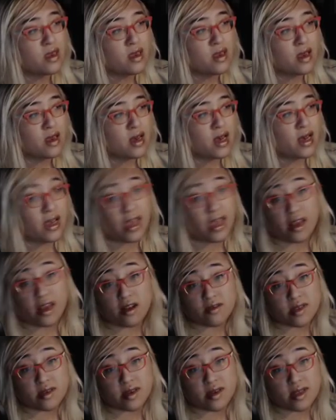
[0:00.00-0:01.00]
And
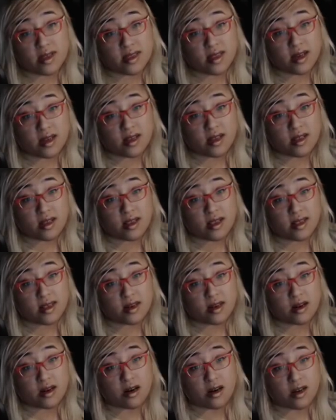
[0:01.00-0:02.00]
also, it's not
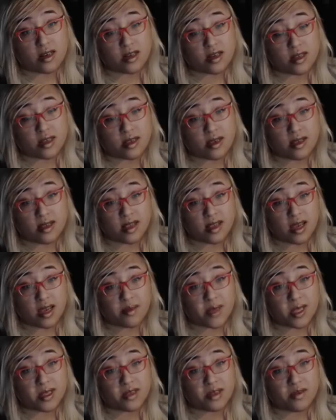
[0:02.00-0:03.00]
hard. It's just time
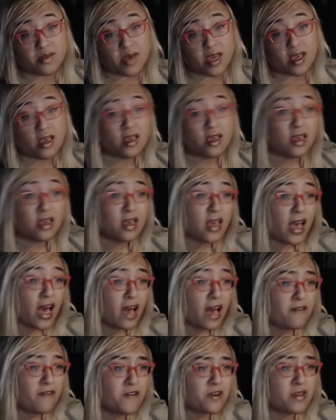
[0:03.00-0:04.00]
consuming.
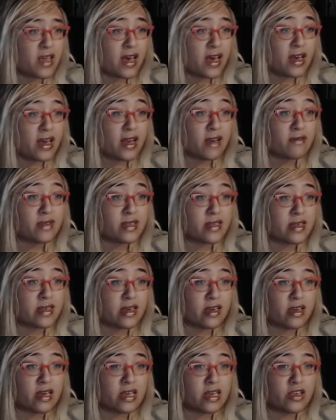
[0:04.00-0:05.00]
After that, I would
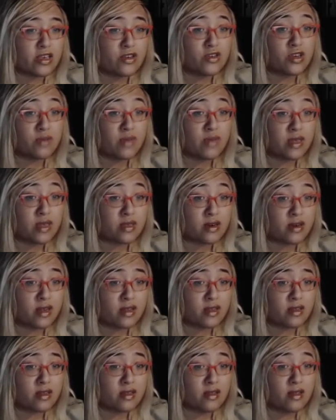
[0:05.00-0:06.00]
say you should be
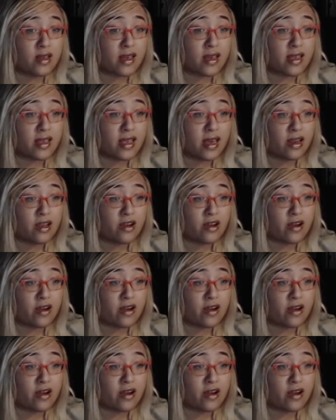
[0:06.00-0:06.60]
starting to look at getting your